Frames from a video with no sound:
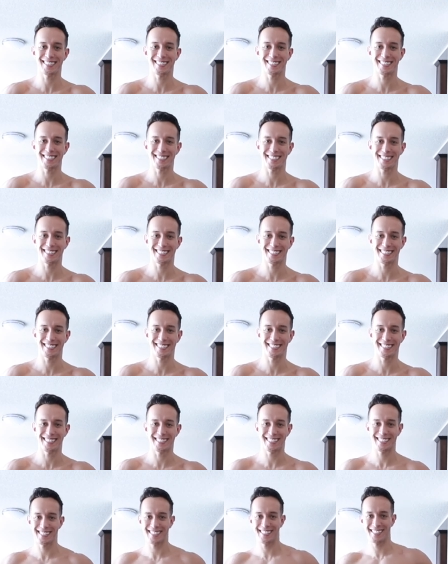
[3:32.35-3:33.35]

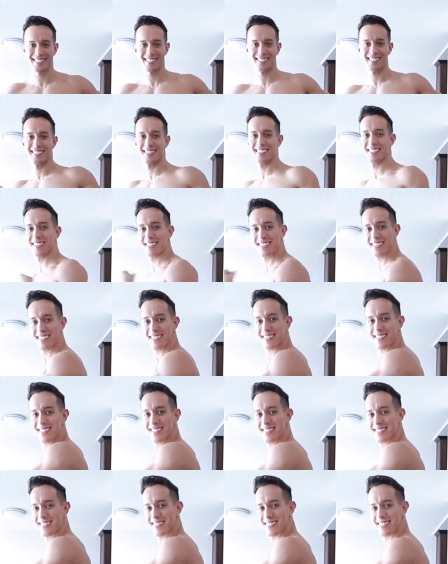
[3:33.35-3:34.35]

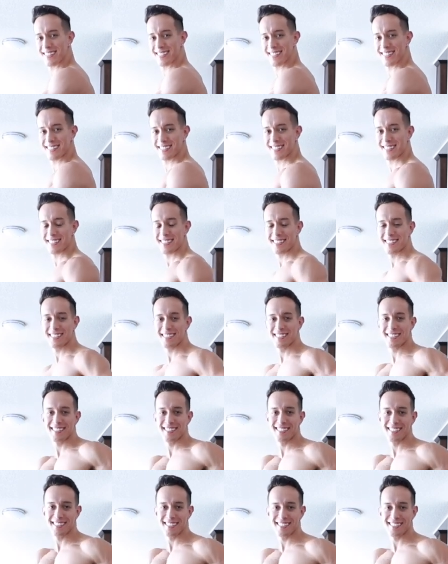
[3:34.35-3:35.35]

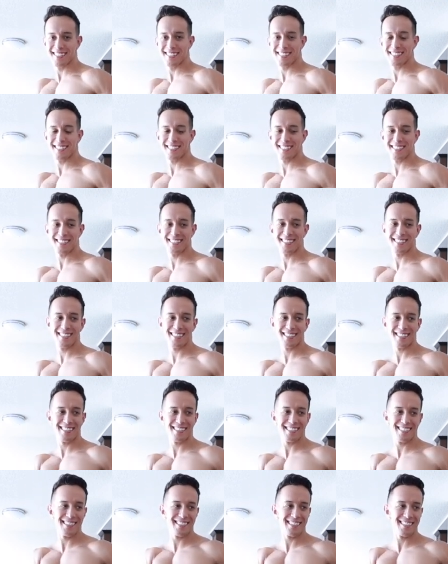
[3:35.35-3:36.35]

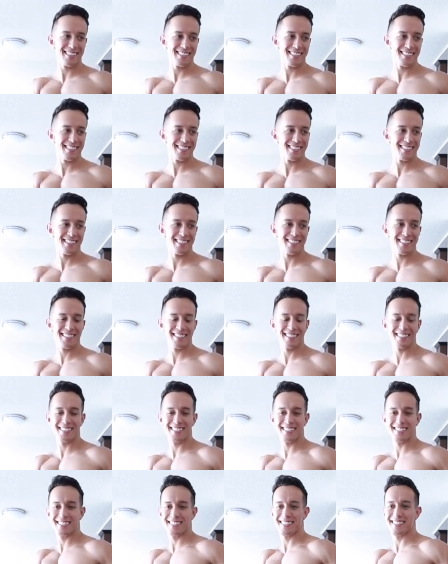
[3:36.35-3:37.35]

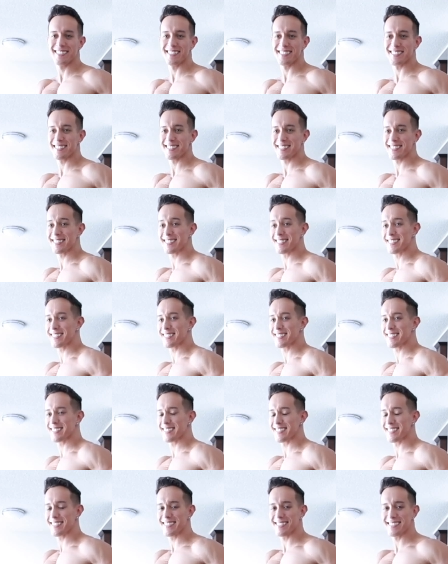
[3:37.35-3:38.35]

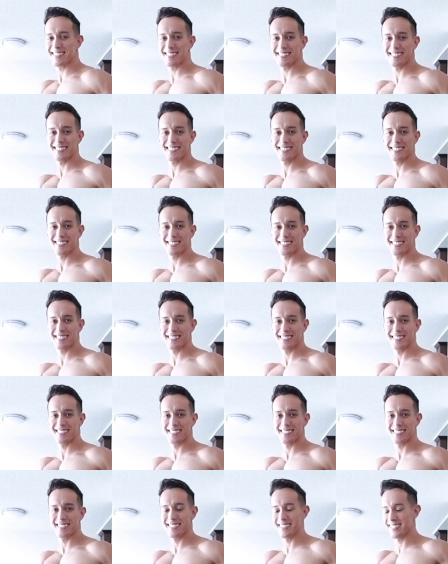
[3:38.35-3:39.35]

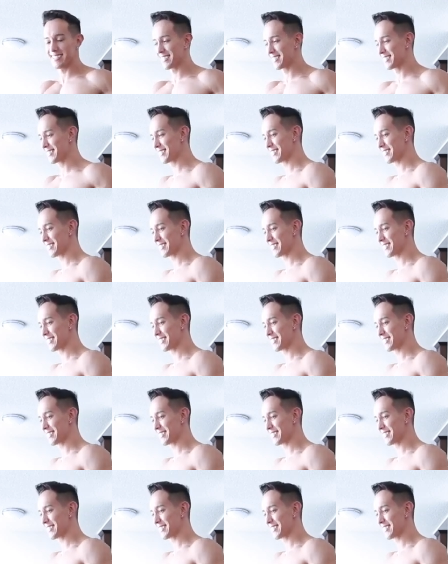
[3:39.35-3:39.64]
Nobody speaks.